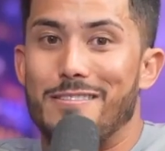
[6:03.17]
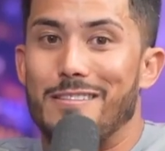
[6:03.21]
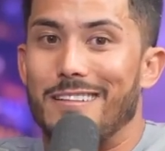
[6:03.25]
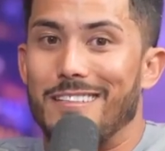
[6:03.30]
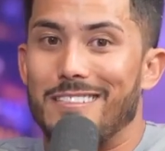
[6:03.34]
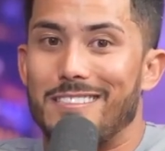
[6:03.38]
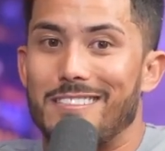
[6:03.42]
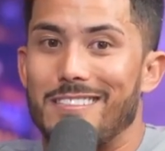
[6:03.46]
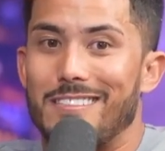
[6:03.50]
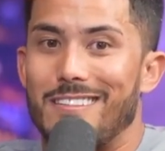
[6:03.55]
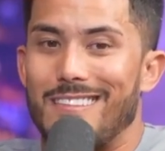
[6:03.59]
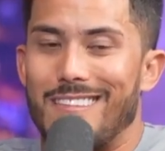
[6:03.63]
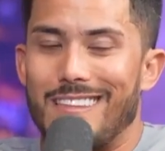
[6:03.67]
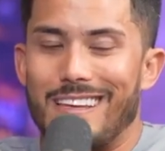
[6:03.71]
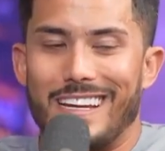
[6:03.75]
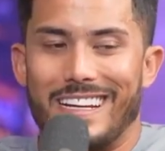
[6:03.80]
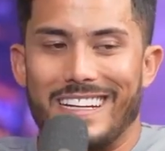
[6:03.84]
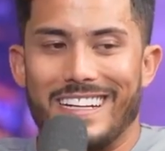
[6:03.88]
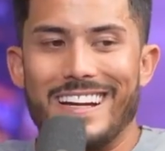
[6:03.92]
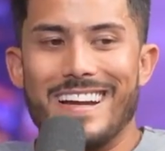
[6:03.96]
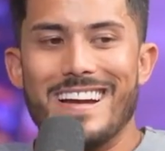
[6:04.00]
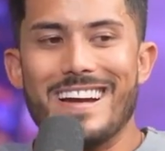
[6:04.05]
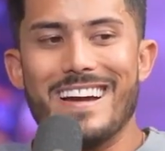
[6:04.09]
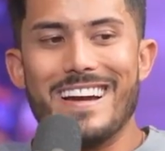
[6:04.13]
This is a thing.
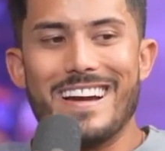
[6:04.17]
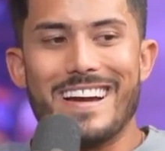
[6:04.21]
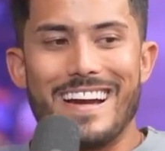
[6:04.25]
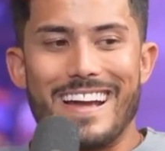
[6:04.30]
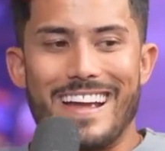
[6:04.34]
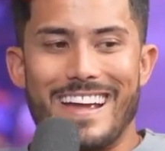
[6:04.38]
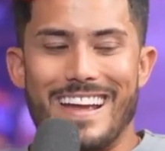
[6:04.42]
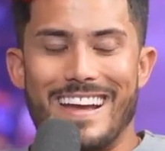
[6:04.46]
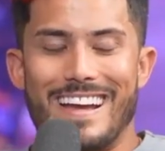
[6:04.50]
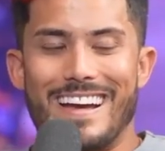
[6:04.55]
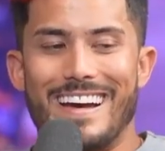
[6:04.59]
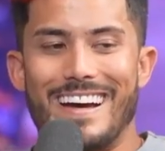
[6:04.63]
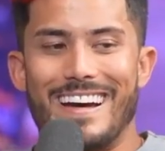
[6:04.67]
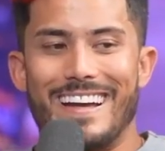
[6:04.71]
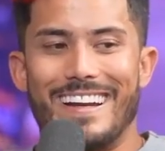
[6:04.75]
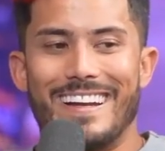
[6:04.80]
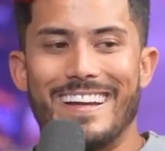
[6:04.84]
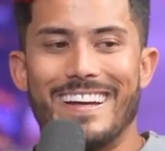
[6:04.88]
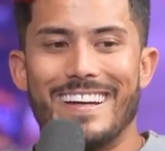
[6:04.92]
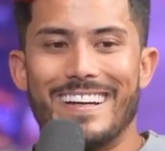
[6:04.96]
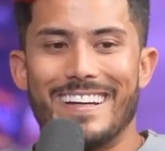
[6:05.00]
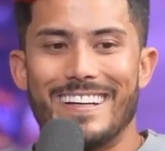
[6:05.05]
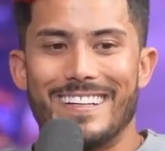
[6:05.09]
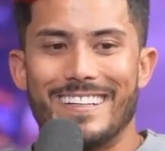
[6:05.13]
And
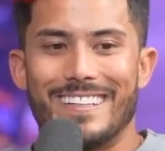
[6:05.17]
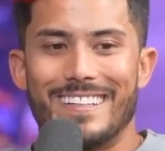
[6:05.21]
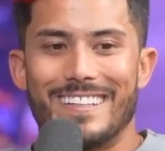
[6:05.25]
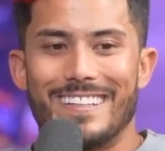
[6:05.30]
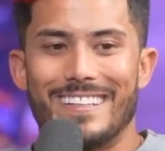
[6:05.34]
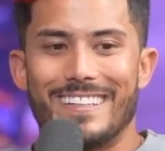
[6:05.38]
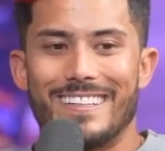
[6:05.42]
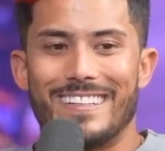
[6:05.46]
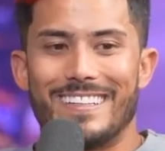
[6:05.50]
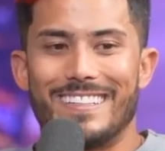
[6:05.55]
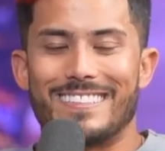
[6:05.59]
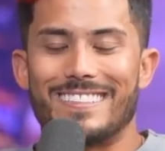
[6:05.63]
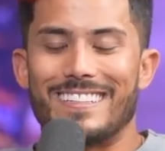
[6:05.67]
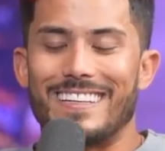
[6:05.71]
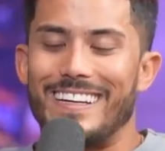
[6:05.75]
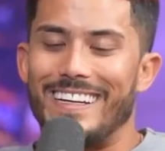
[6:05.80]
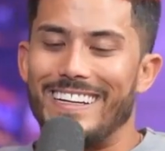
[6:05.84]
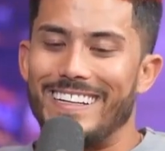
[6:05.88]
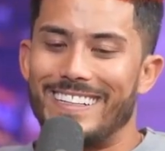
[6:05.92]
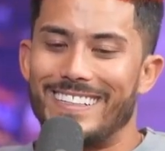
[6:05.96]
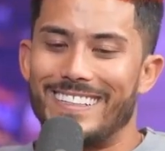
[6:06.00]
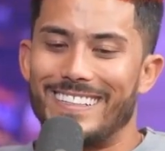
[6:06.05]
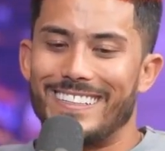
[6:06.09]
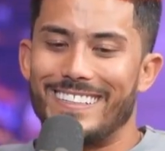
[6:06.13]
he's
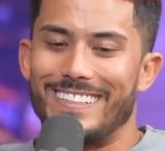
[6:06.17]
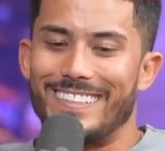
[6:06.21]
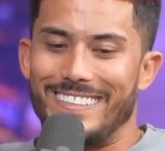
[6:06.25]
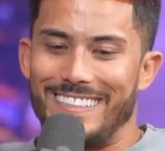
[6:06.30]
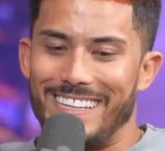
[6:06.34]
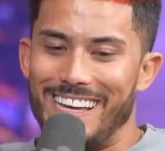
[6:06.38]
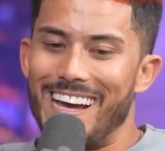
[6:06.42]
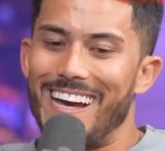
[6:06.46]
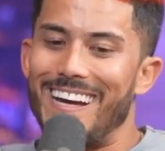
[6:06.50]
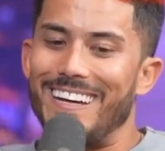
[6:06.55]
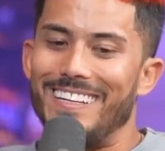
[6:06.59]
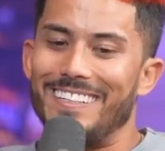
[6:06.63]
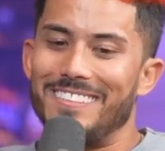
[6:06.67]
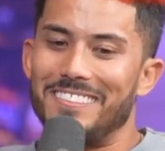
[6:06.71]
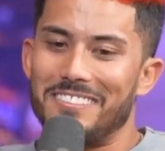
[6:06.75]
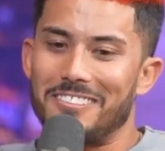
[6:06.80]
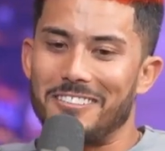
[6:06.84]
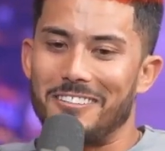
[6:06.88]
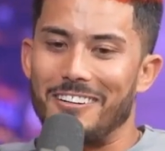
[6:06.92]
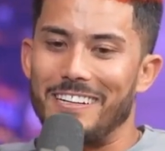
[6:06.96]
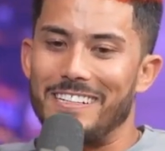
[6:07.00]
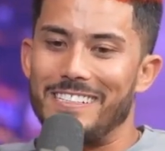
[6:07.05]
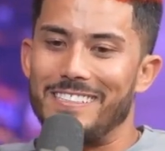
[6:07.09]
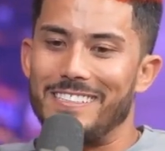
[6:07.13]
like, yeah, it is
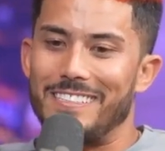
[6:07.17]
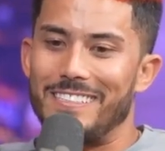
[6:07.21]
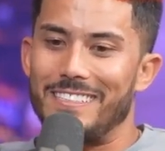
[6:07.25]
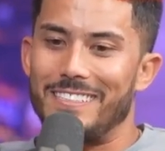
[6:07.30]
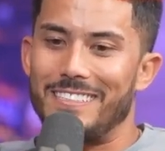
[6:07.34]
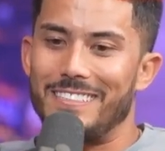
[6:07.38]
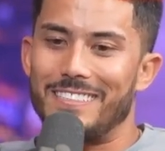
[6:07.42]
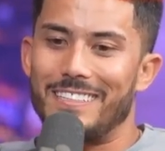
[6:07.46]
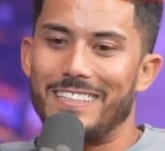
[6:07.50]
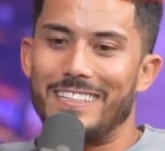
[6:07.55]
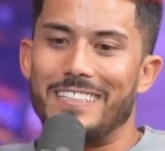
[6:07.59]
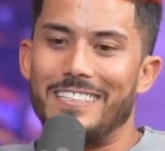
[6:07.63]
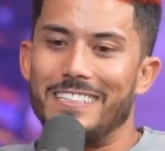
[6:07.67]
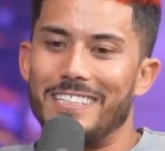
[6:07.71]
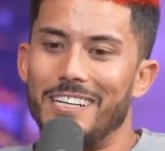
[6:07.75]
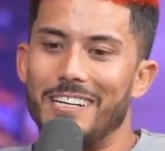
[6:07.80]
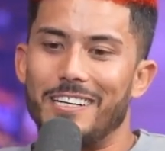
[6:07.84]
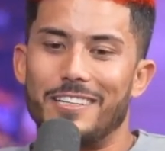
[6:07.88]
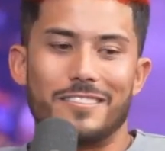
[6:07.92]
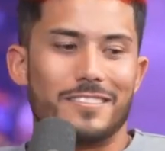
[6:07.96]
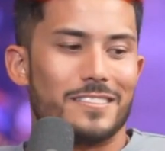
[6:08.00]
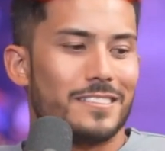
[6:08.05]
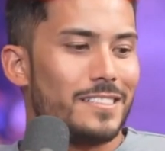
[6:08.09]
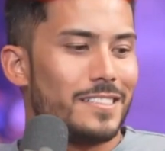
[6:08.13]
crazy. He's like, you
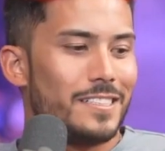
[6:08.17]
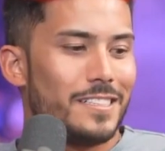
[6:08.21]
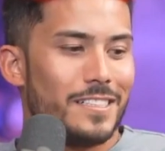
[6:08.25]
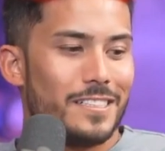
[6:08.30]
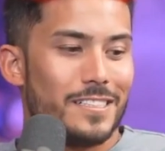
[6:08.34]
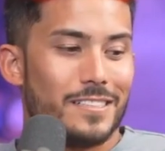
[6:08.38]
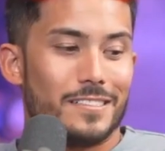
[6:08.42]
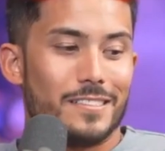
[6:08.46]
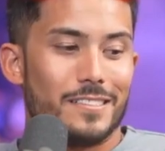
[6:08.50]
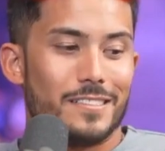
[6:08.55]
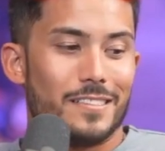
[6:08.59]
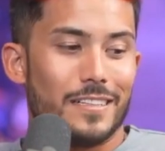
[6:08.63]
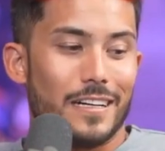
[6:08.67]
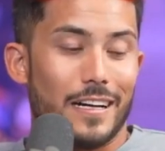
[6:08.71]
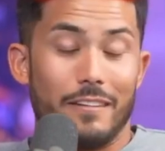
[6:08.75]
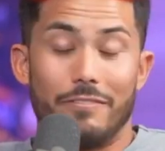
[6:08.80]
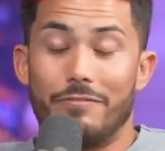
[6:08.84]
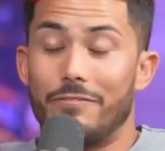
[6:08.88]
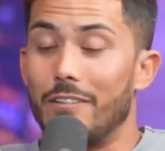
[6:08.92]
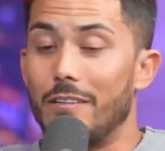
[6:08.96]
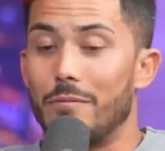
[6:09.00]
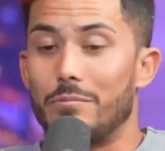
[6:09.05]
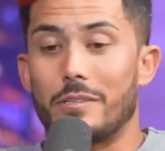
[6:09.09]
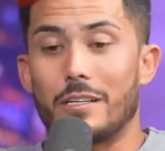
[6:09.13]
know, I
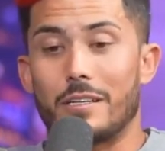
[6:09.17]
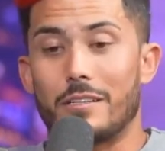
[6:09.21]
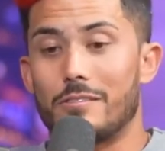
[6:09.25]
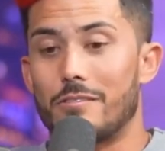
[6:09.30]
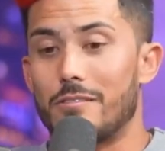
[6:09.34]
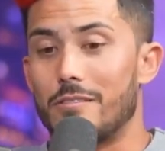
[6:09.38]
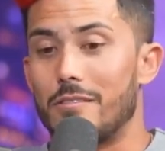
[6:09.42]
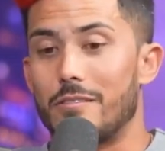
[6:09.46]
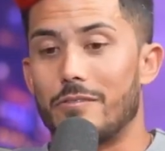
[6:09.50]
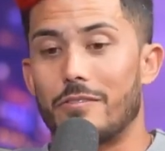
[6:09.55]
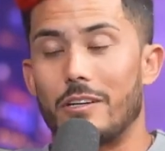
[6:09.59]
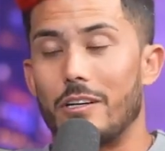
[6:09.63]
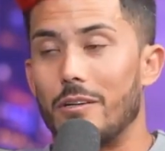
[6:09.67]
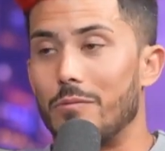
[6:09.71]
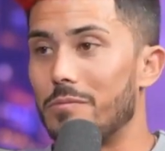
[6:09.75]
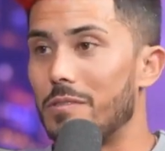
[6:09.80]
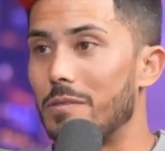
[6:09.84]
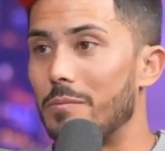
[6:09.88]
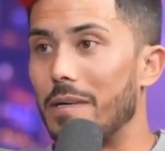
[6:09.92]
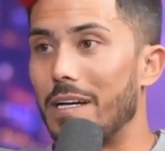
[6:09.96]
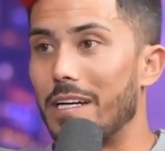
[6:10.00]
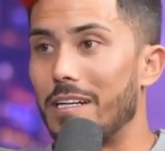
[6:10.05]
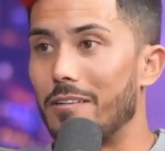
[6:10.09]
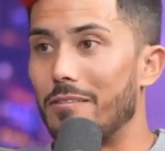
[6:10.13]
flipped hundreds of homes in
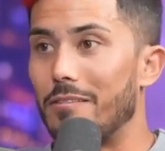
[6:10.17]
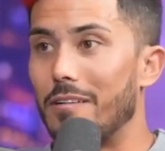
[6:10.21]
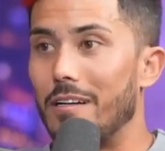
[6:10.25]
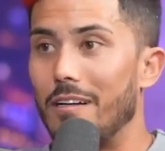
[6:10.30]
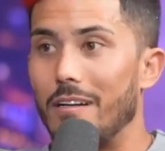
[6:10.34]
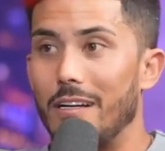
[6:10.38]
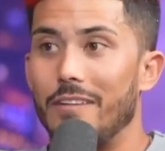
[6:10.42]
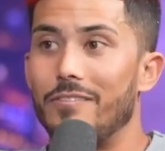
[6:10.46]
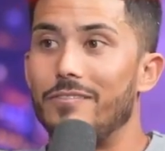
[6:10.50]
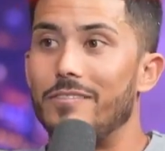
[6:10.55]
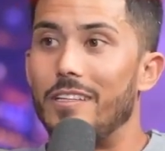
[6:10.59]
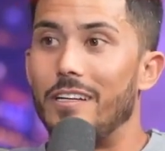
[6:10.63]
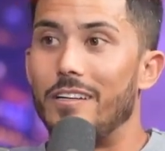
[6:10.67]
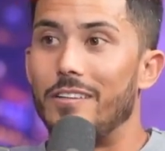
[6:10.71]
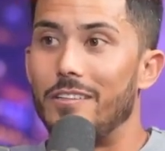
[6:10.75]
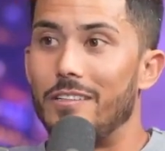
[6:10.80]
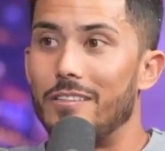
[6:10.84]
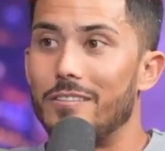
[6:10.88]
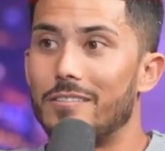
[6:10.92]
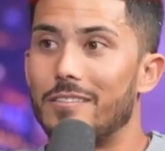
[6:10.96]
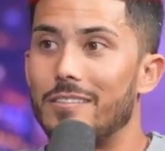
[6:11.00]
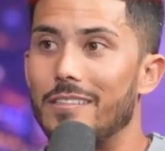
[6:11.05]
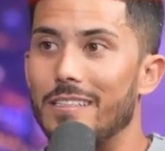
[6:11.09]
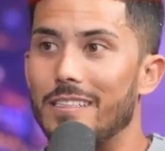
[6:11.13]
my career, and I've done
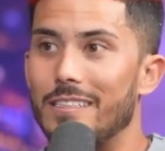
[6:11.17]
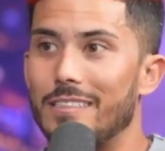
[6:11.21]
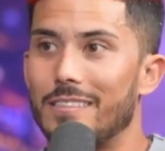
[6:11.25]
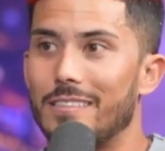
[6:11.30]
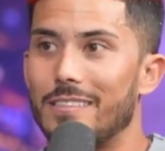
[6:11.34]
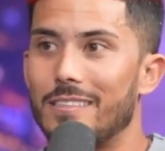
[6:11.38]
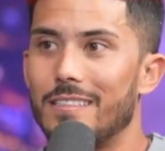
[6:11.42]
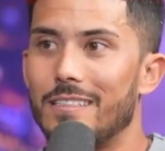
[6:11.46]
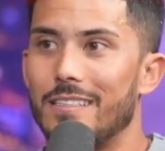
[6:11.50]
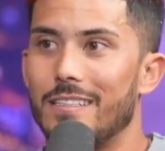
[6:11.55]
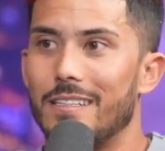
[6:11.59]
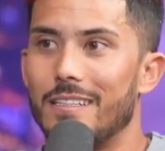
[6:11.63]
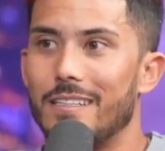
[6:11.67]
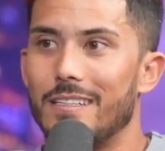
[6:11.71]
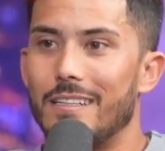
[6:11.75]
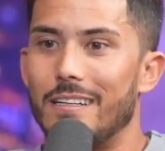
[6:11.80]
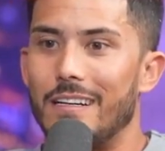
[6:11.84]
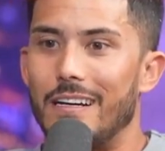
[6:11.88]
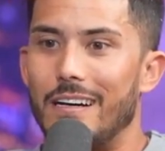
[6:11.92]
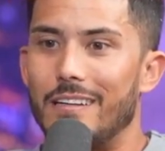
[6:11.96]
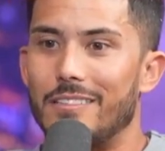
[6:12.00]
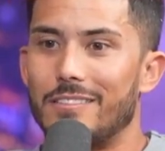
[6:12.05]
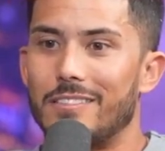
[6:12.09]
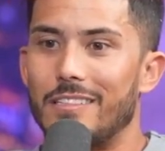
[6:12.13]
those things.
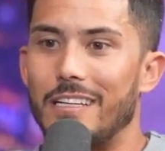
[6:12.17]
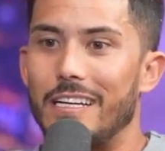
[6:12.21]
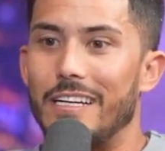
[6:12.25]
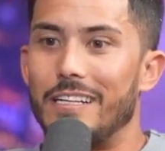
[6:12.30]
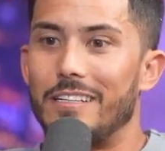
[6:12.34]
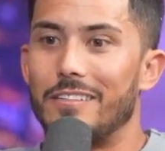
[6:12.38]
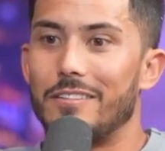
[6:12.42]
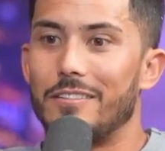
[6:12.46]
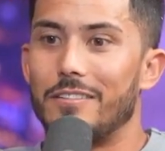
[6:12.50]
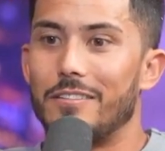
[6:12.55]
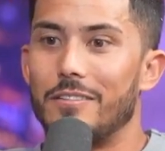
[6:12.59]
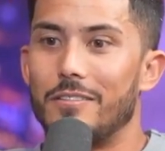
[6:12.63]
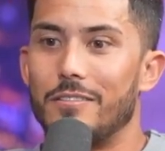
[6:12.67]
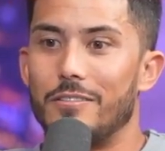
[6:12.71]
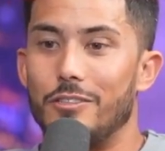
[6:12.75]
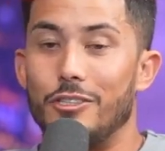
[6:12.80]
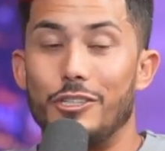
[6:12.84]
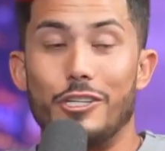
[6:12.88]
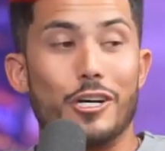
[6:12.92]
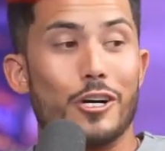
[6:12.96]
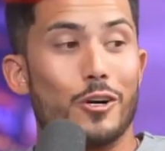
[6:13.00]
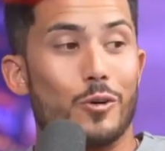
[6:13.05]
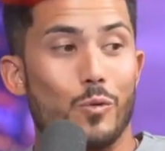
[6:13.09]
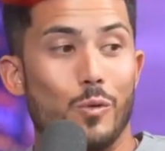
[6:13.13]
I was like,
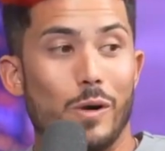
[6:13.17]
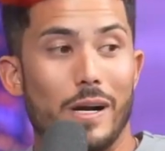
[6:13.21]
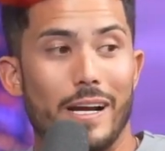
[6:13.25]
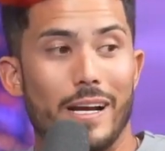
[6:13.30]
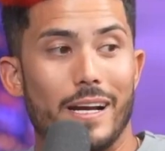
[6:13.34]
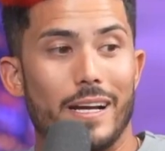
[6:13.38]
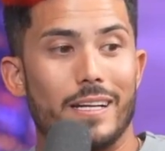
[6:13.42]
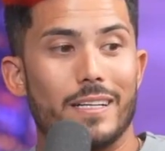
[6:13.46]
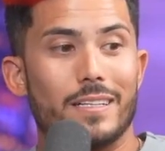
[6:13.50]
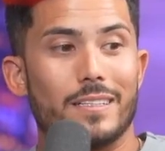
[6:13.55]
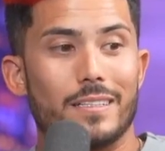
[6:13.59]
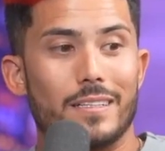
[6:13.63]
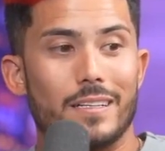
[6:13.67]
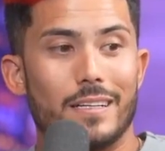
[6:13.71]
no way.